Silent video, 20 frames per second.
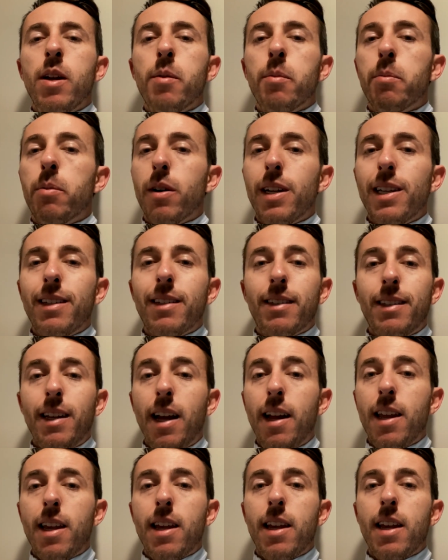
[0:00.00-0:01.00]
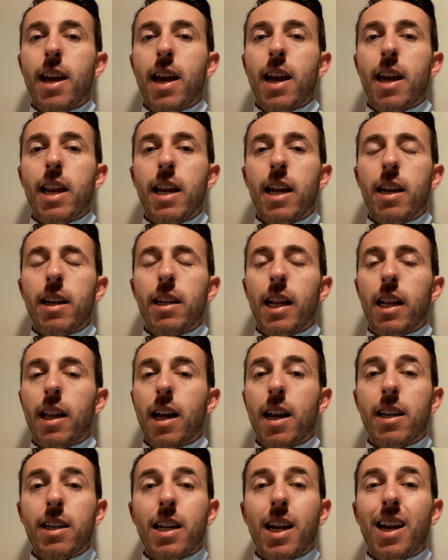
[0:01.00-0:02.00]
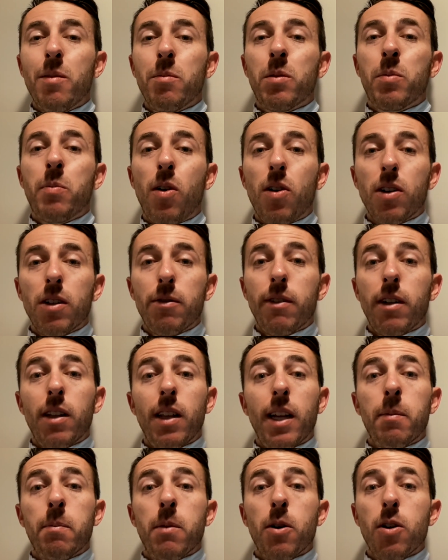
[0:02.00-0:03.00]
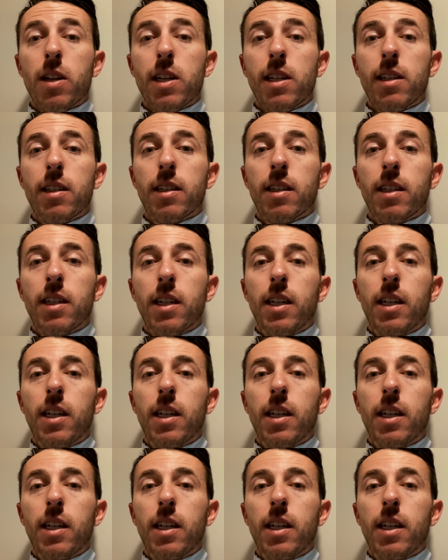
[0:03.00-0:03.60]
pretty steady. And a lot of times pars felt like birdies.